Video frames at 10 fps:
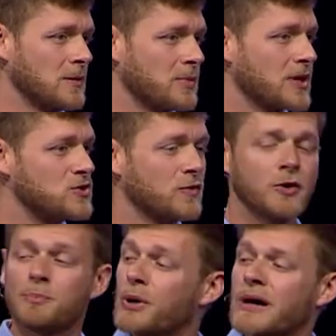Because you
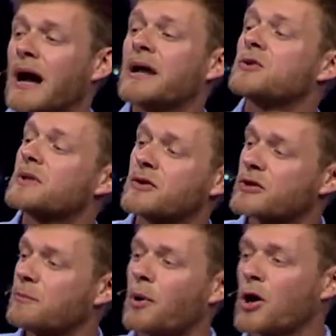could put God into a
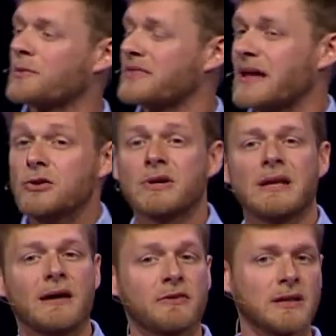little compartment that you
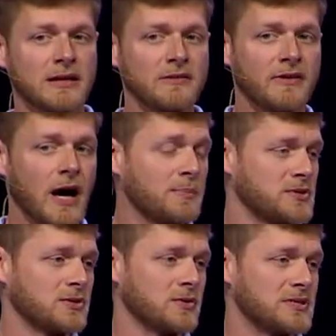can never live up
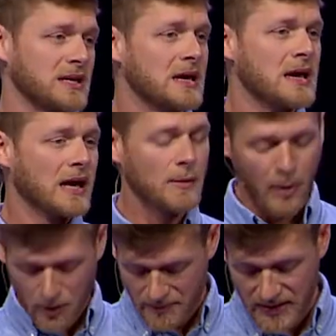to. See,
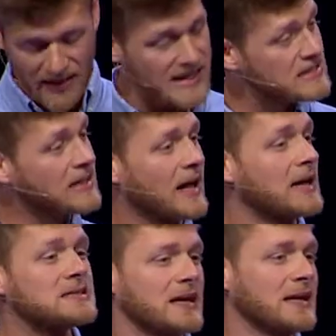compartmentalizing
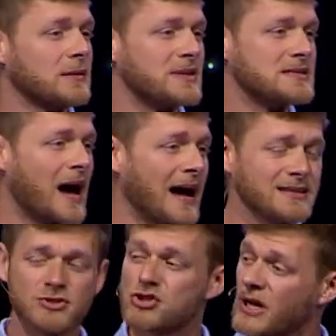God's kingdom is
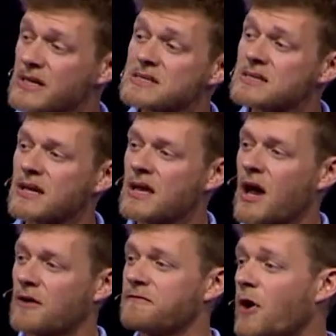not just
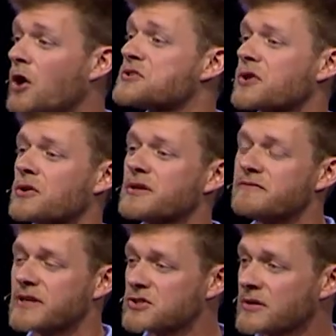a false early
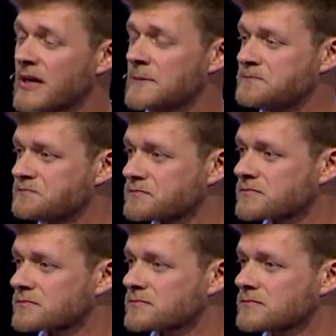victory.
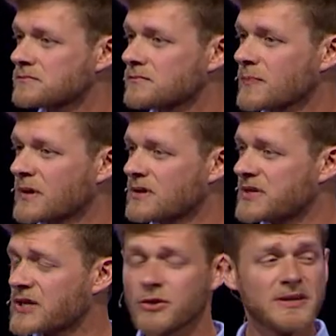
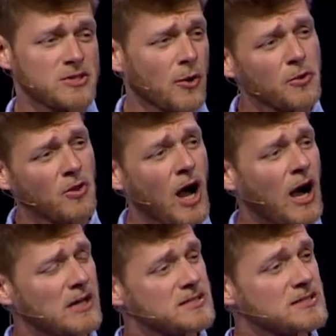It's actually a total
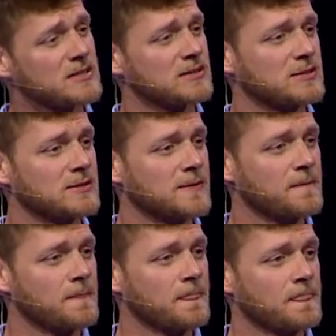loss.
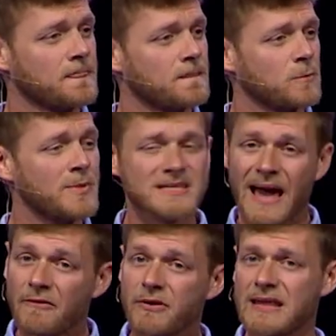We
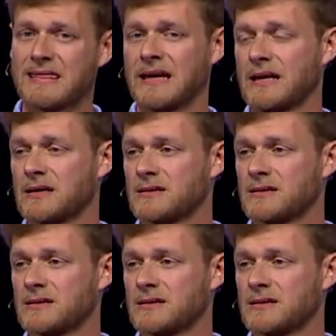miss everything.